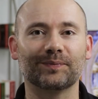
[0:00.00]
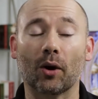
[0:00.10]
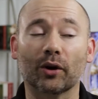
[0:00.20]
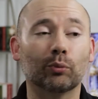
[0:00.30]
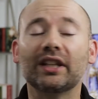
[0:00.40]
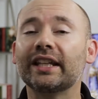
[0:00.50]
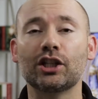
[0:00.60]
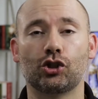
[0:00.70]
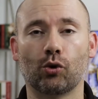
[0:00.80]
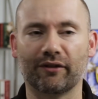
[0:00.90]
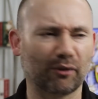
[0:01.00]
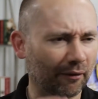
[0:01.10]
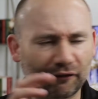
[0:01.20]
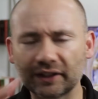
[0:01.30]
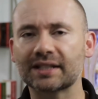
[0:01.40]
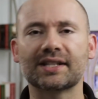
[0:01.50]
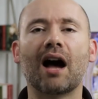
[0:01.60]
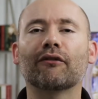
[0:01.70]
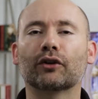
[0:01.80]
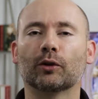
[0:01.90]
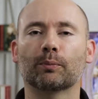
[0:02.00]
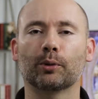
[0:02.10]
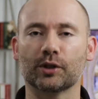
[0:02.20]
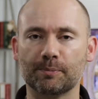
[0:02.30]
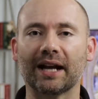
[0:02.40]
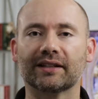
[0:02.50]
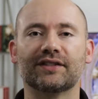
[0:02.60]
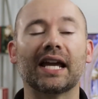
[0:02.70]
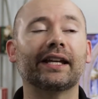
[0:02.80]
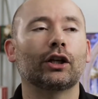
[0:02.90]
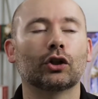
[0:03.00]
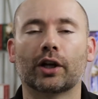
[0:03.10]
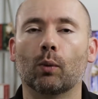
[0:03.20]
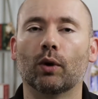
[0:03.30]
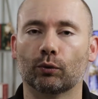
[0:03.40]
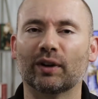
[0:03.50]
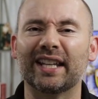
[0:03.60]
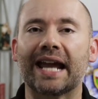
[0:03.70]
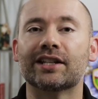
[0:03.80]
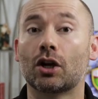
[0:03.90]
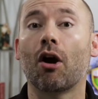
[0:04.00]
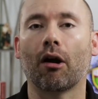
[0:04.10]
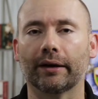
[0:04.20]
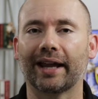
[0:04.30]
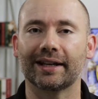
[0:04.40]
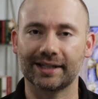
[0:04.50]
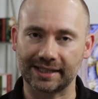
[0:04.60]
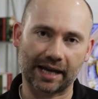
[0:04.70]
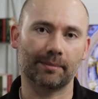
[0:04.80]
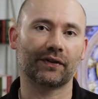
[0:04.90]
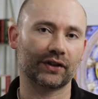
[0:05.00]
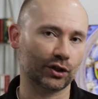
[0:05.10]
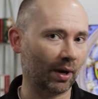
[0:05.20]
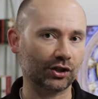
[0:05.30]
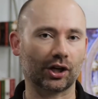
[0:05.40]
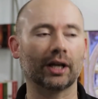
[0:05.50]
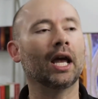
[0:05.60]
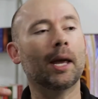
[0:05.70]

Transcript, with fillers: Now, I really enjoy, from a philosophical perspective, taking a look at what Rene Descartes had to say about this question.